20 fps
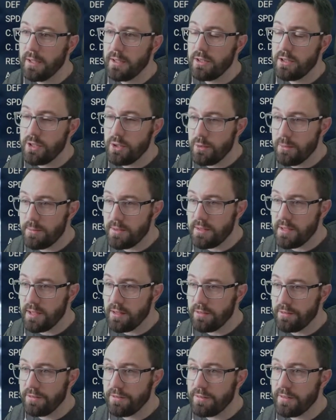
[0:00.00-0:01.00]
to
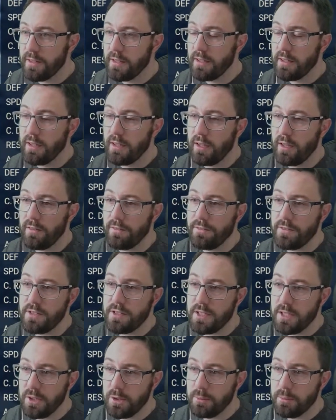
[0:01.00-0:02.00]
himself for
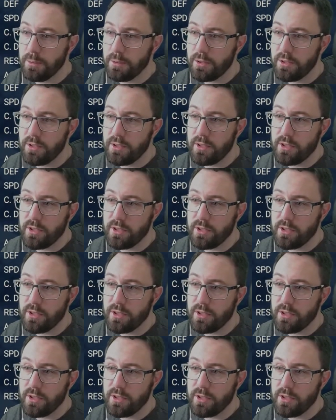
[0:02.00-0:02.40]
skill books.